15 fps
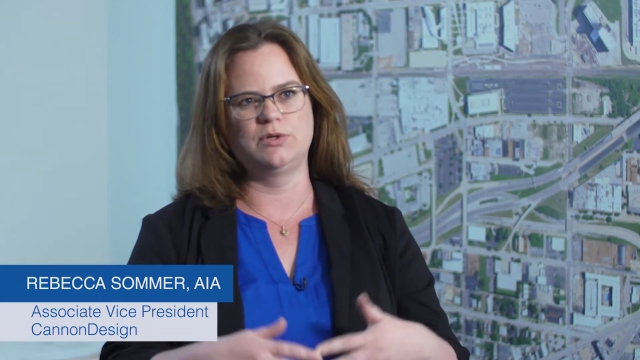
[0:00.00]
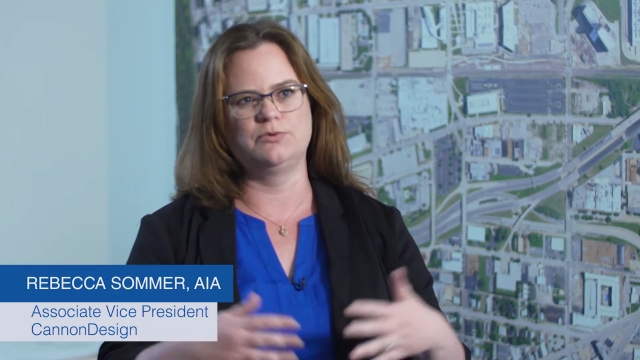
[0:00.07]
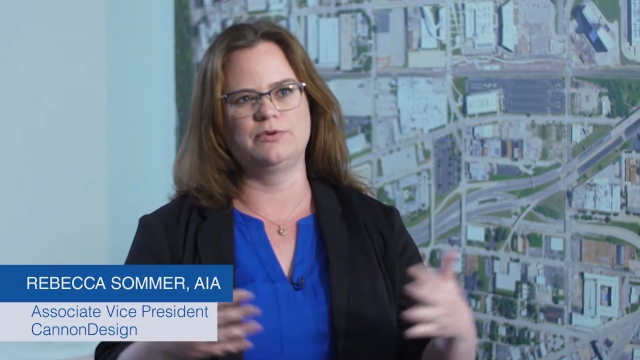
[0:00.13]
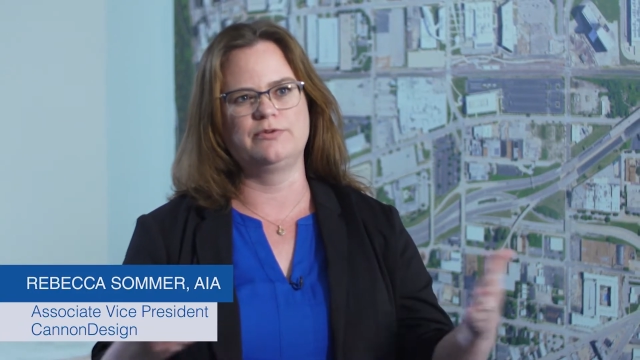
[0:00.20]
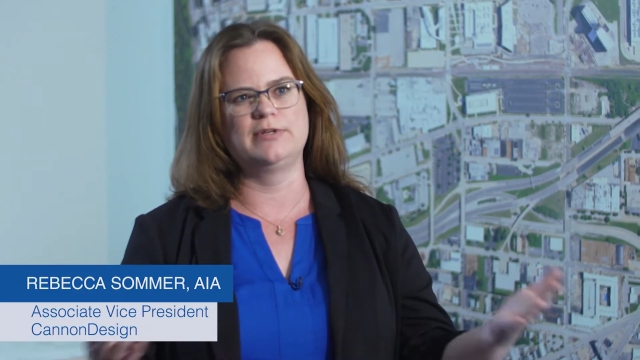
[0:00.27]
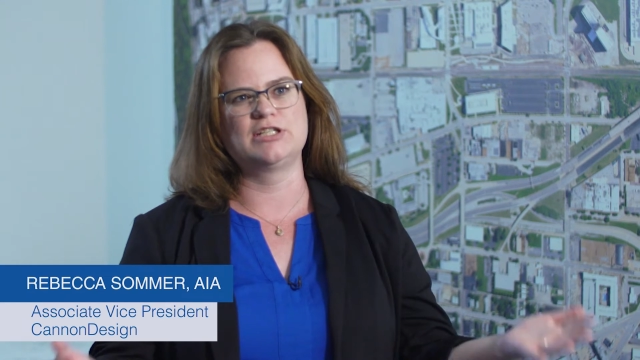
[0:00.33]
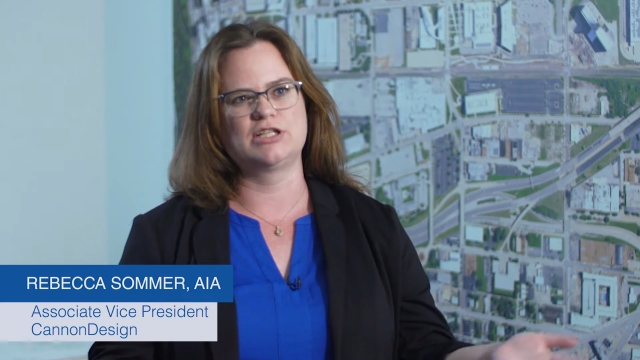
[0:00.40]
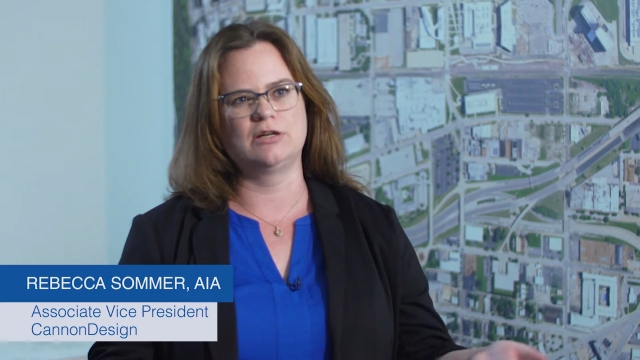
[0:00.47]
and we
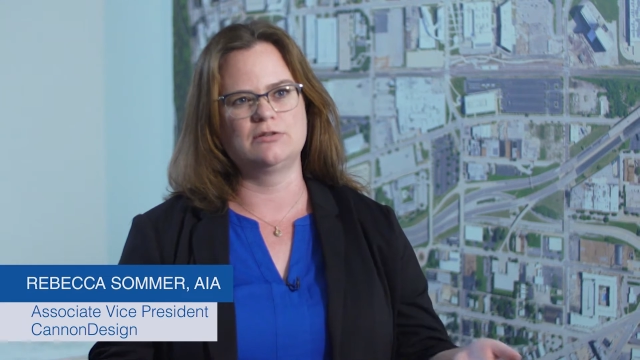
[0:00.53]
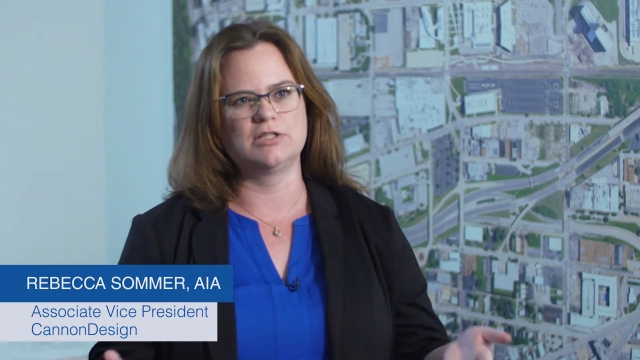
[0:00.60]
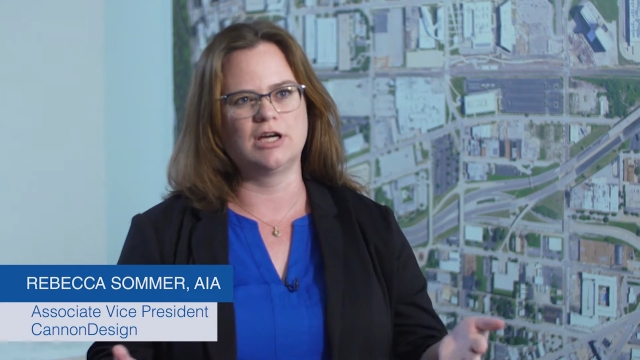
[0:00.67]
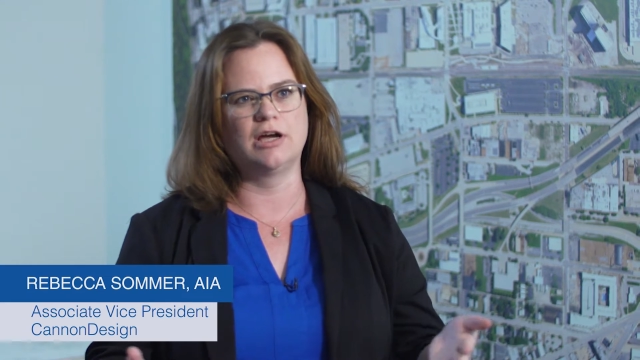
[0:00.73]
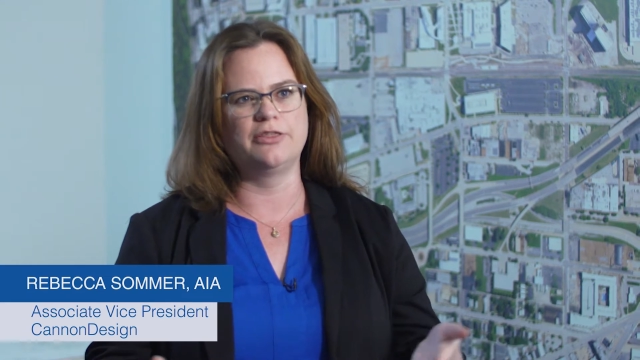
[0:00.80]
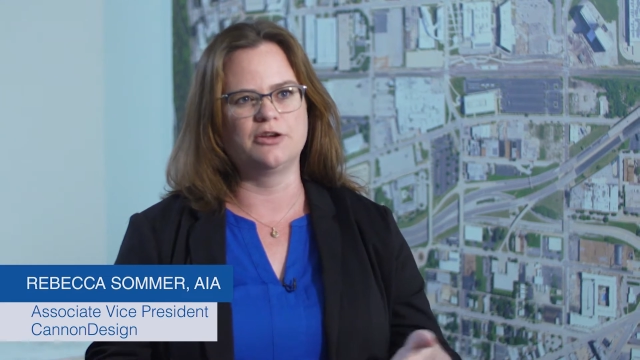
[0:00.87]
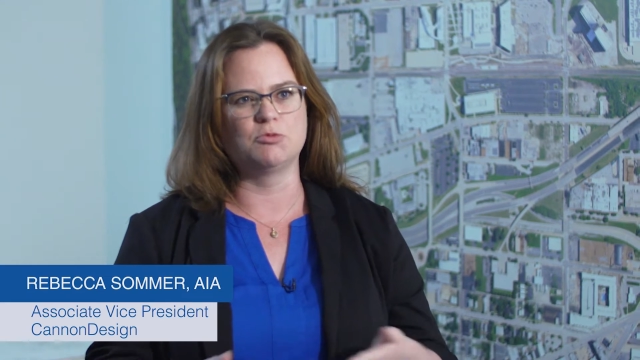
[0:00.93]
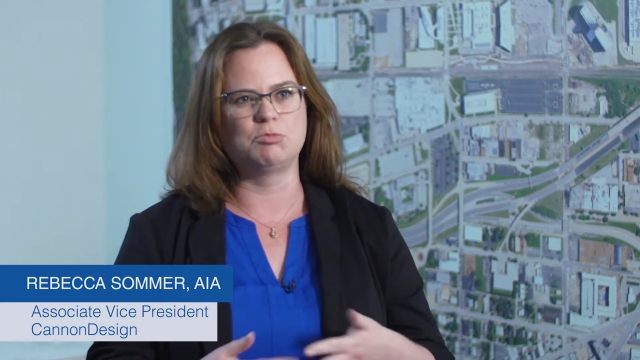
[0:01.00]
reached out
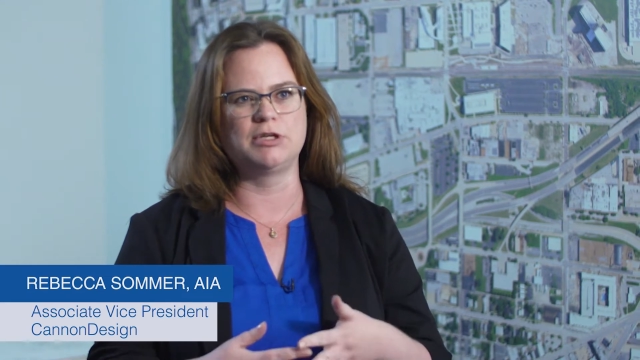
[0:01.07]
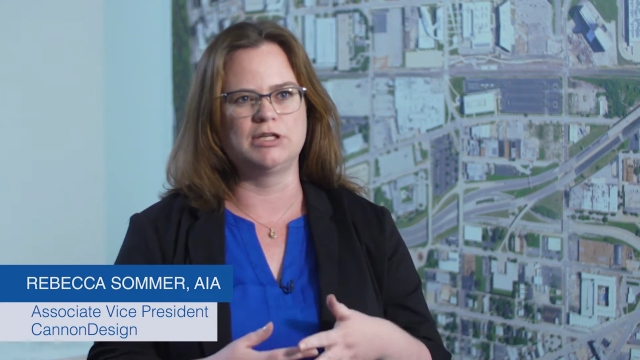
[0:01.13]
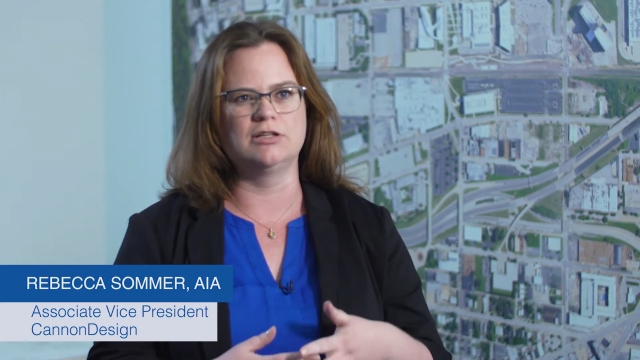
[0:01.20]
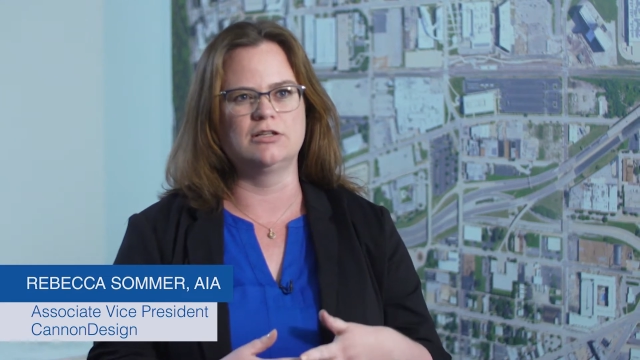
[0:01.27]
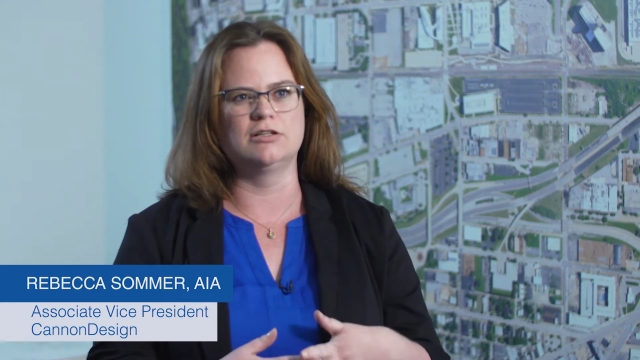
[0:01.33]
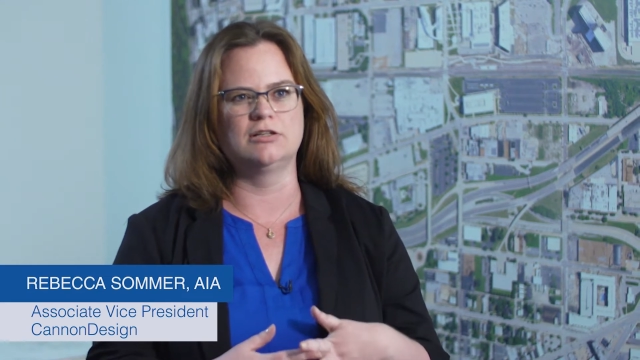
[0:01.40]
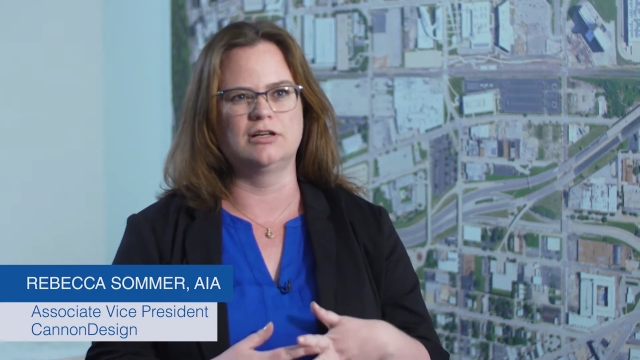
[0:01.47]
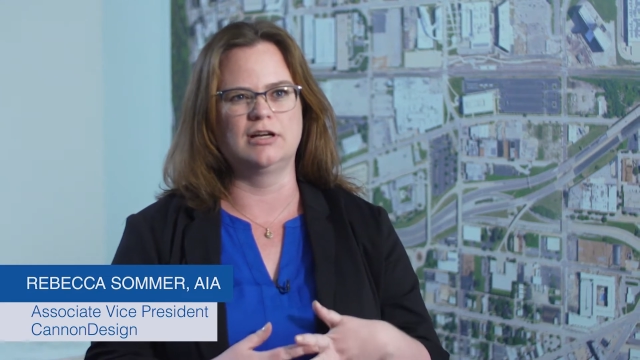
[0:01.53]
to other
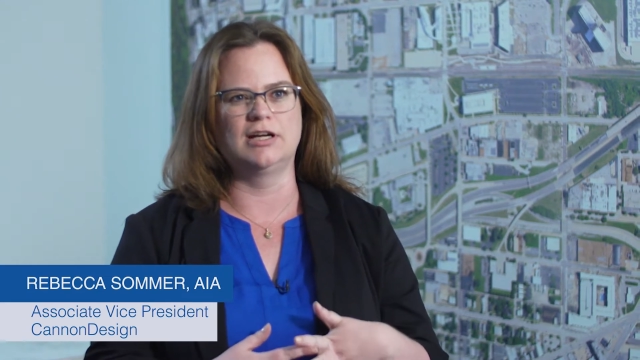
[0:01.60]
peer